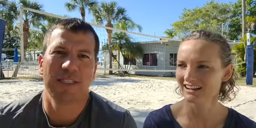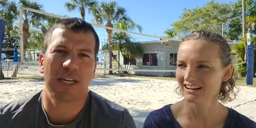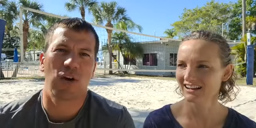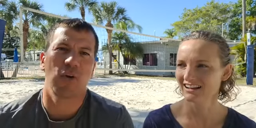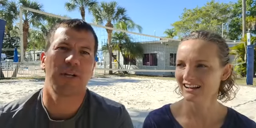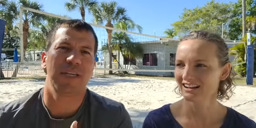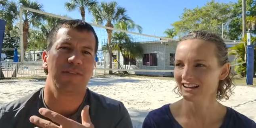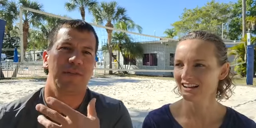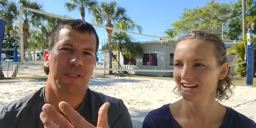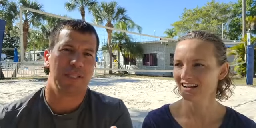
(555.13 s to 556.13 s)
Speaker 1: he's like already
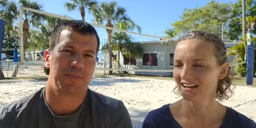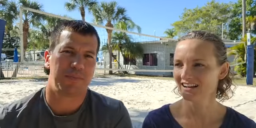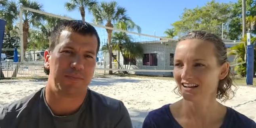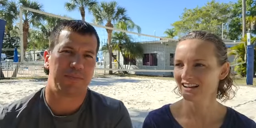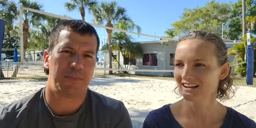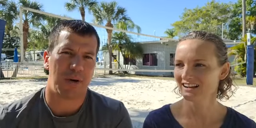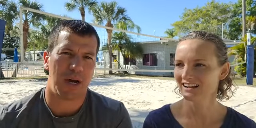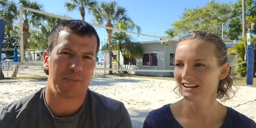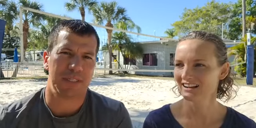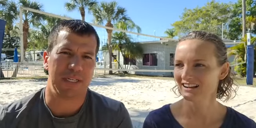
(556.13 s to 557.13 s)
given me this
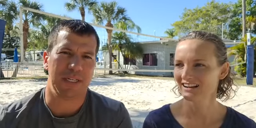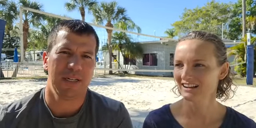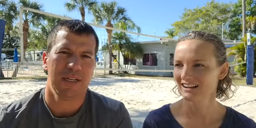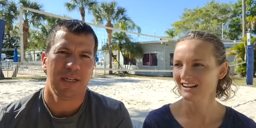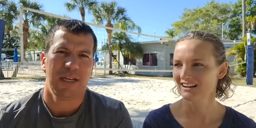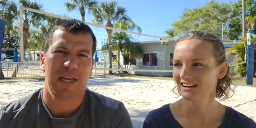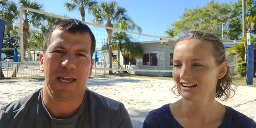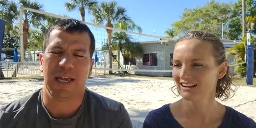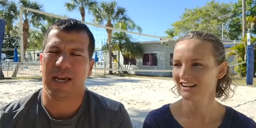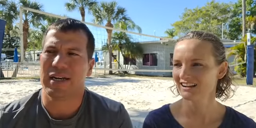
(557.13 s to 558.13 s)
prompting,
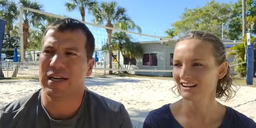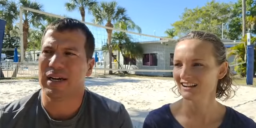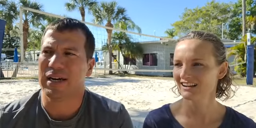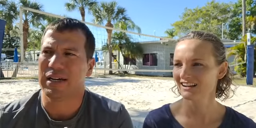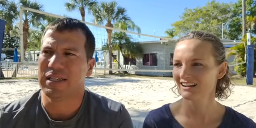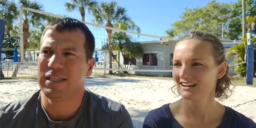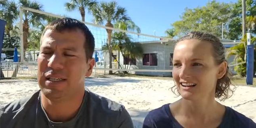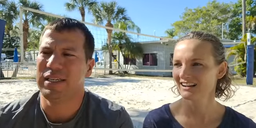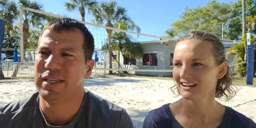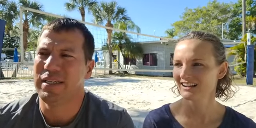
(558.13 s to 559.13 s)
and uh,
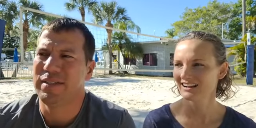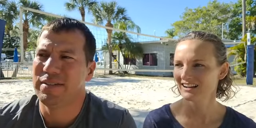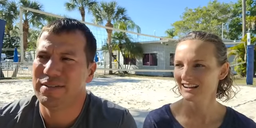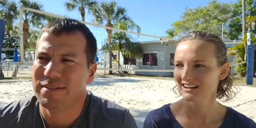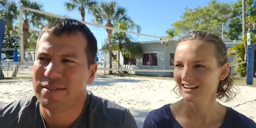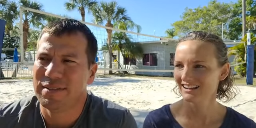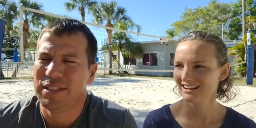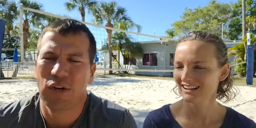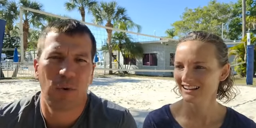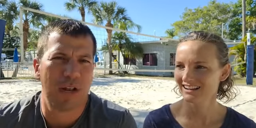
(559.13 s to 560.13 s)
he,
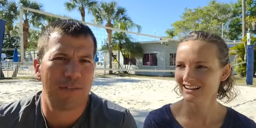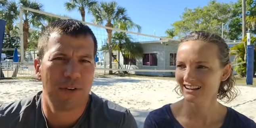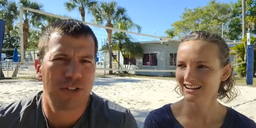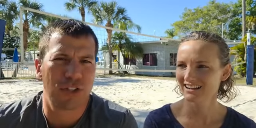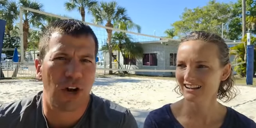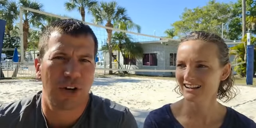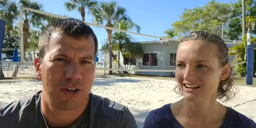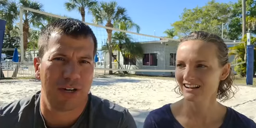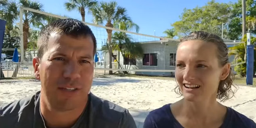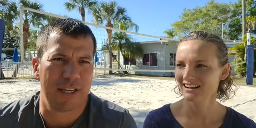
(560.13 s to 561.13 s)
you know, when I first saw
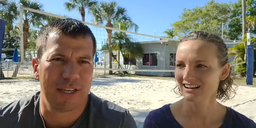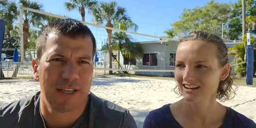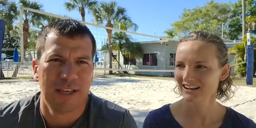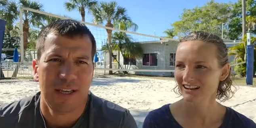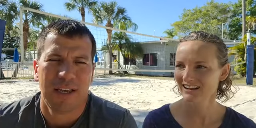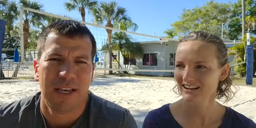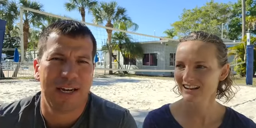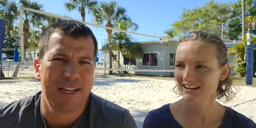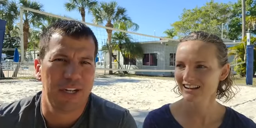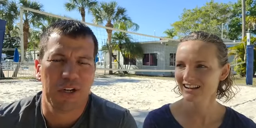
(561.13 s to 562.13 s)
her, I think, and
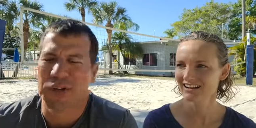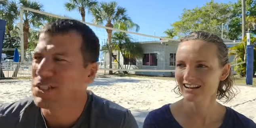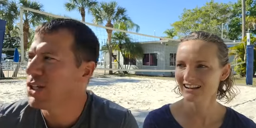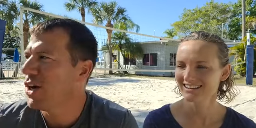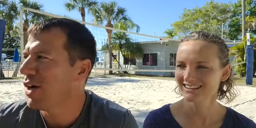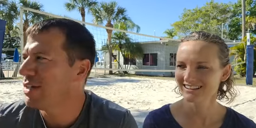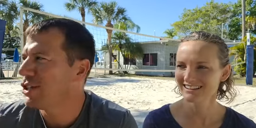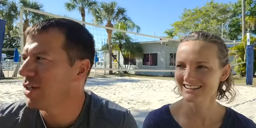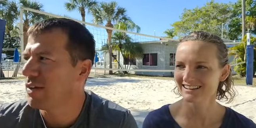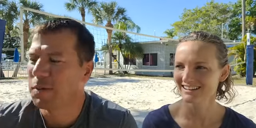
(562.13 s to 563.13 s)
I didn't do it. So
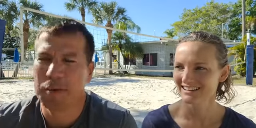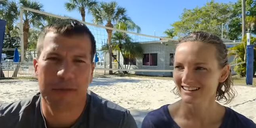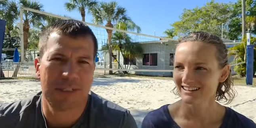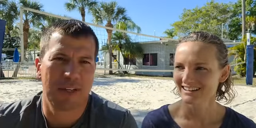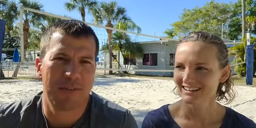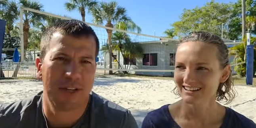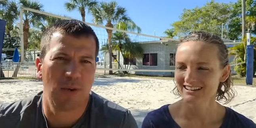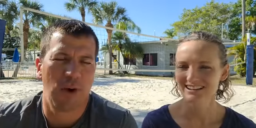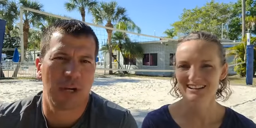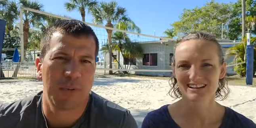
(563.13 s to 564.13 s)
sure enough, I put my stuff in
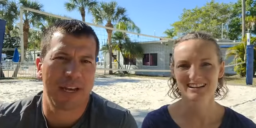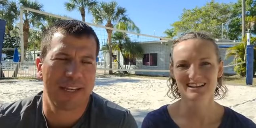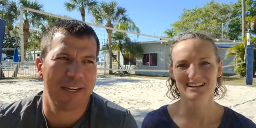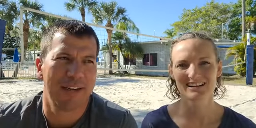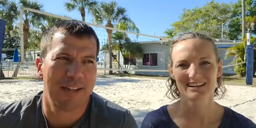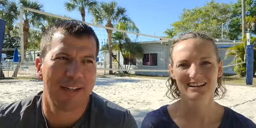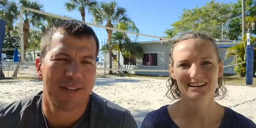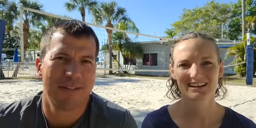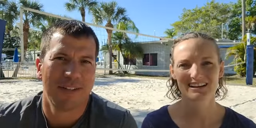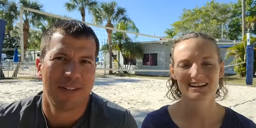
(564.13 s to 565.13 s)
there, walked back into
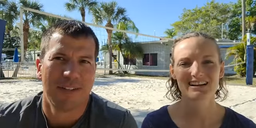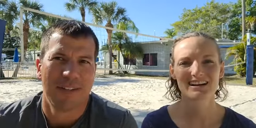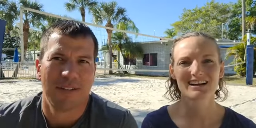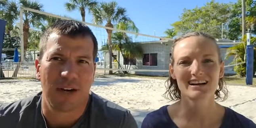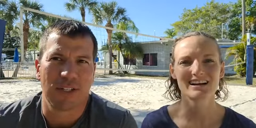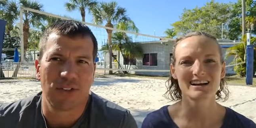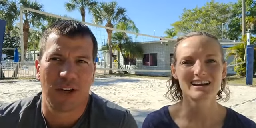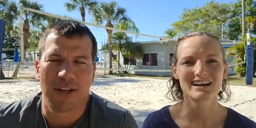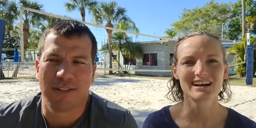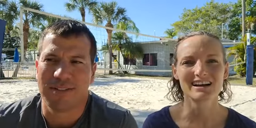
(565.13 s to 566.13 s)
the
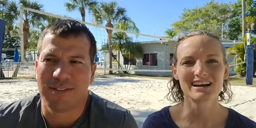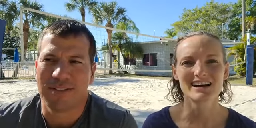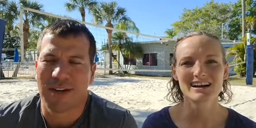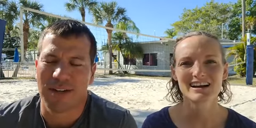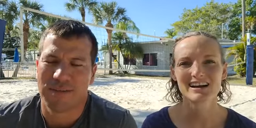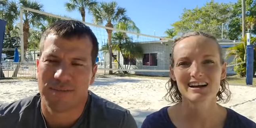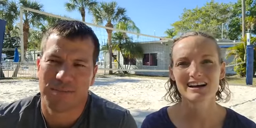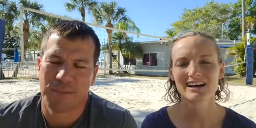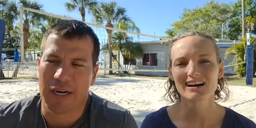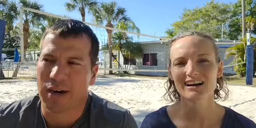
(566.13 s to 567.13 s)
restaurant or
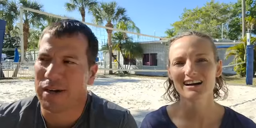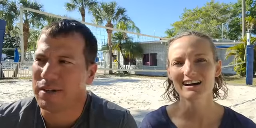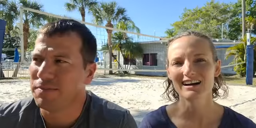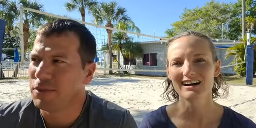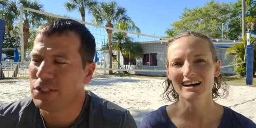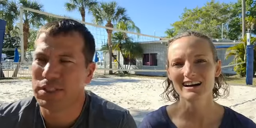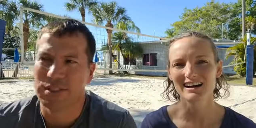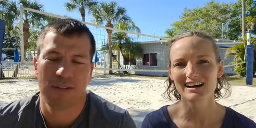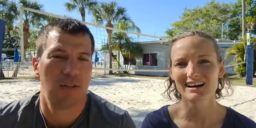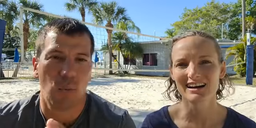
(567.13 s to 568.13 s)
Panera, and she's
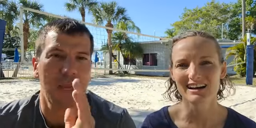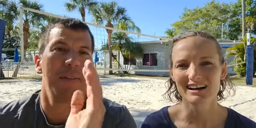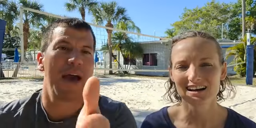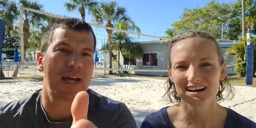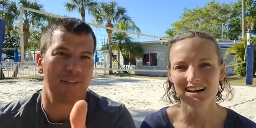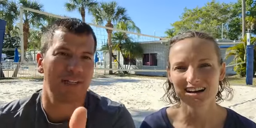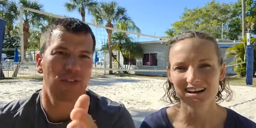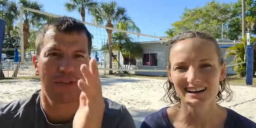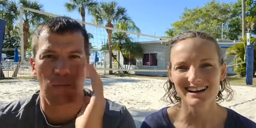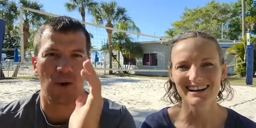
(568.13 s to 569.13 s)
in the way back of it,
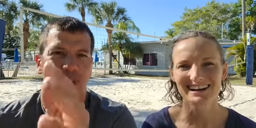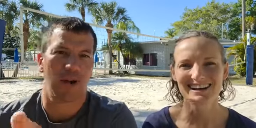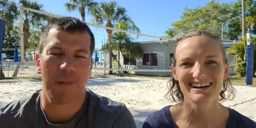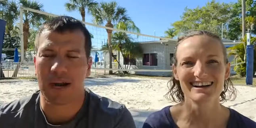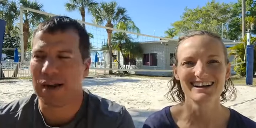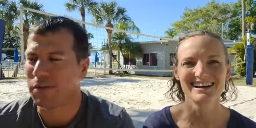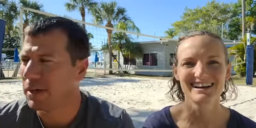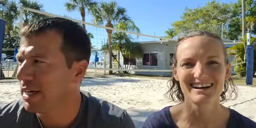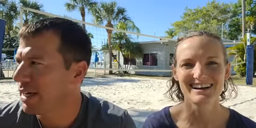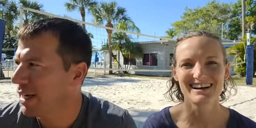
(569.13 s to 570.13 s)
so I have to walk right by
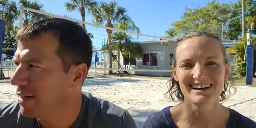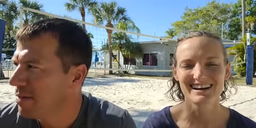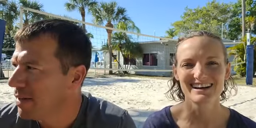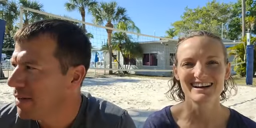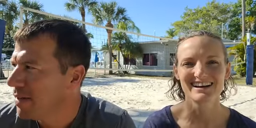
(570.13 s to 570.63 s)
everybody again.